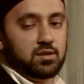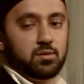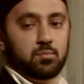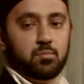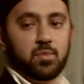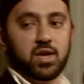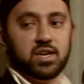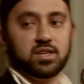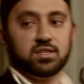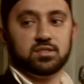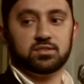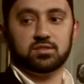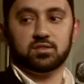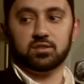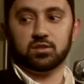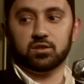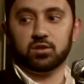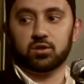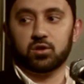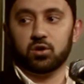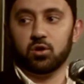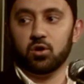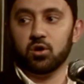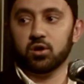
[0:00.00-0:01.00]
an
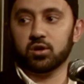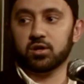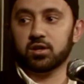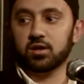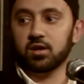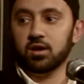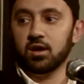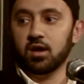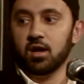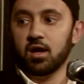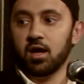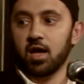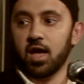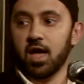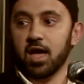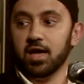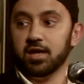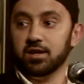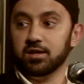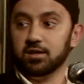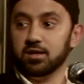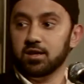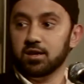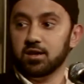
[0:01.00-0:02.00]
amazing cook.
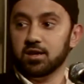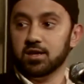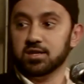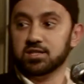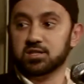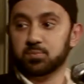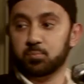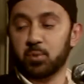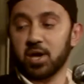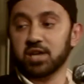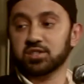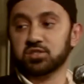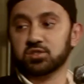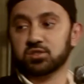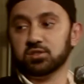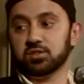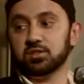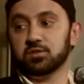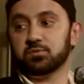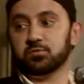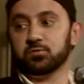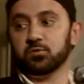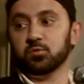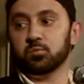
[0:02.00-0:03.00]
And
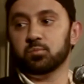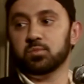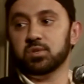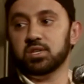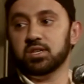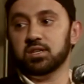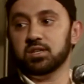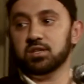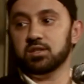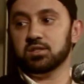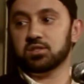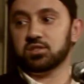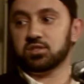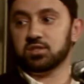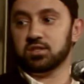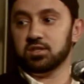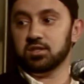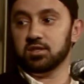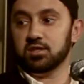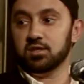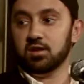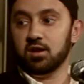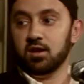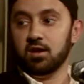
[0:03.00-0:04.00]
especially for me,
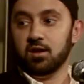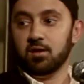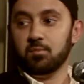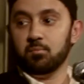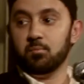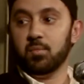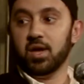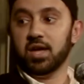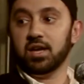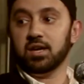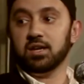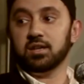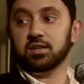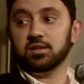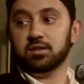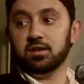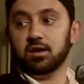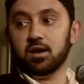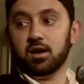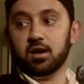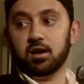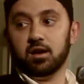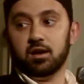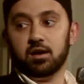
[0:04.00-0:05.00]
she made
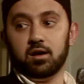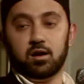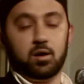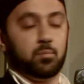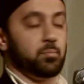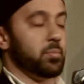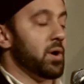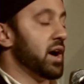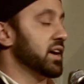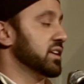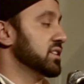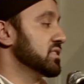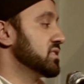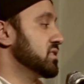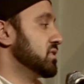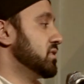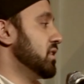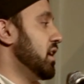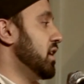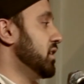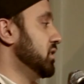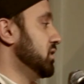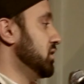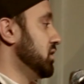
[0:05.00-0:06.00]
a
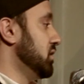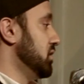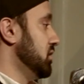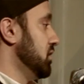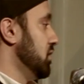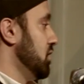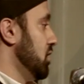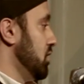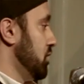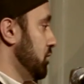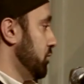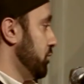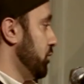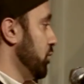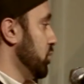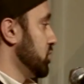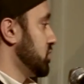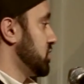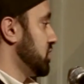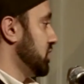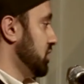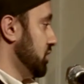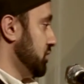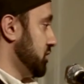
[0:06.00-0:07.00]
Pakistani
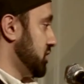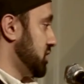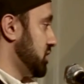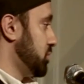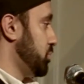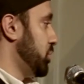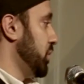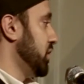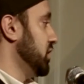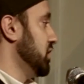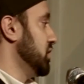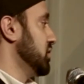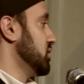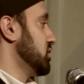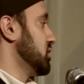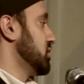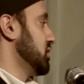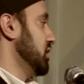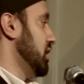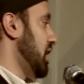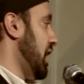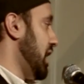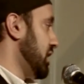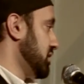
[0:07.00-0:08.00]
version of spinach
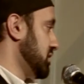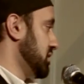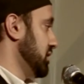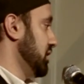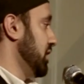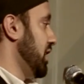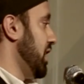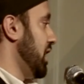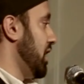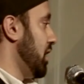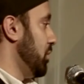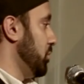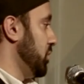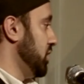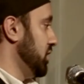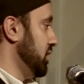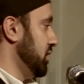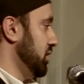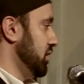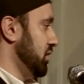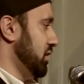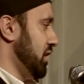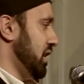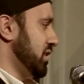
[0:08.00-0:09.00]
that has lamb in
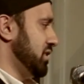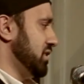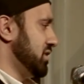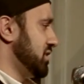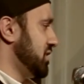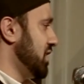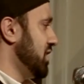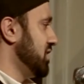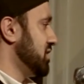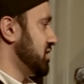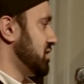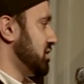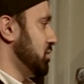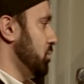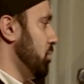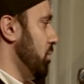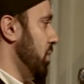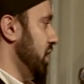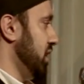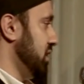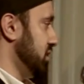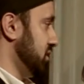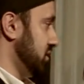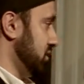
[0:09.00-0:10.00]
it, and it tastes
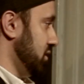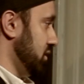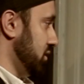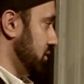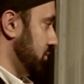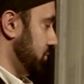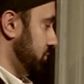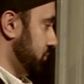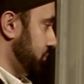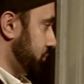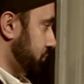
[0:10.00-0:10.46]
amazing.